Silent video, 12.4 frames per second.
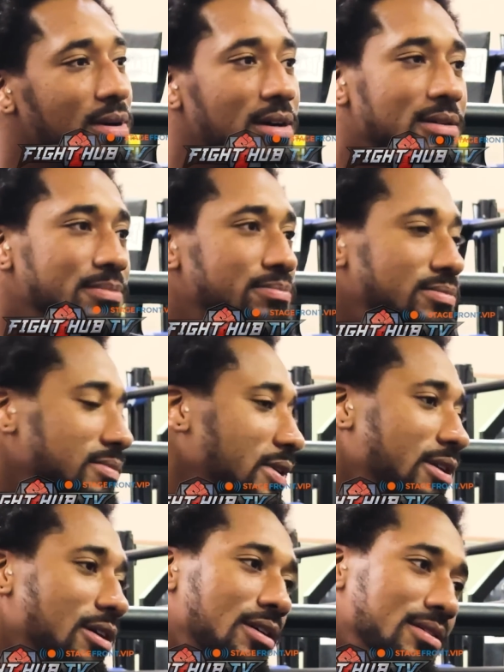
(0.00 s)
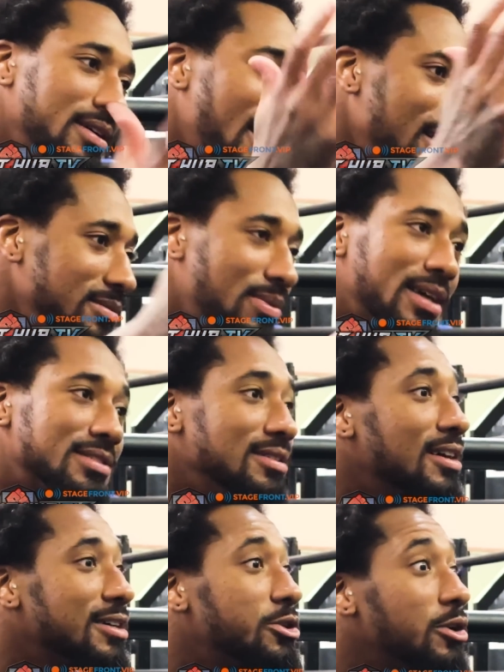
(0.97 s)
but you know, again, best of
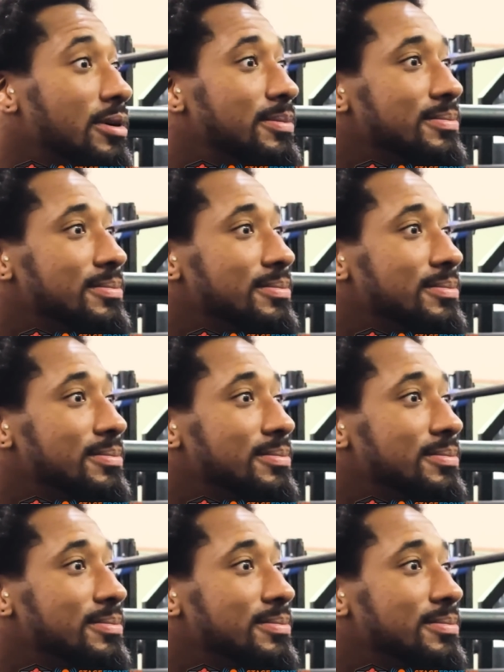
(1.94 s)
luck to him.